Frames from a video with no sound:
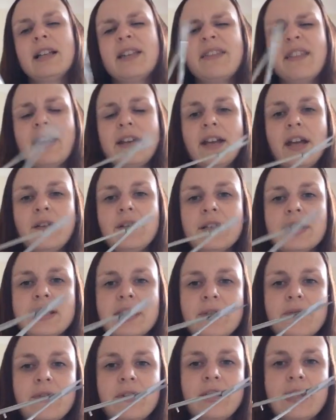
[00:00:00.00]
They're known as
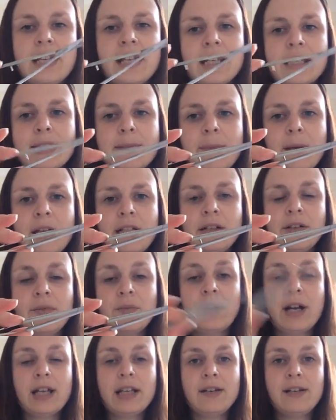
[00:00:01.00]
different things depending
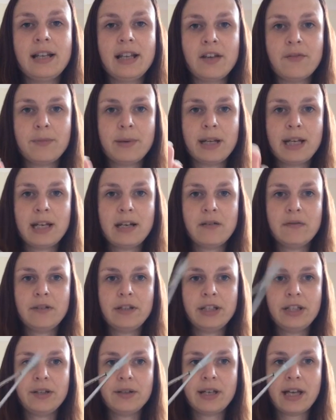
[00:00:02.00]
on where you live, but here in
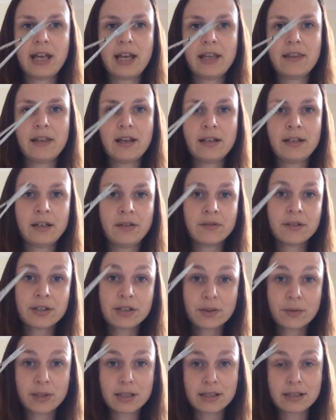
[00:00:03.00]
the UK they're known
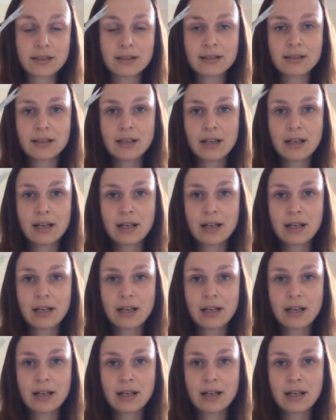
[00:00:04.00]
as squizzers,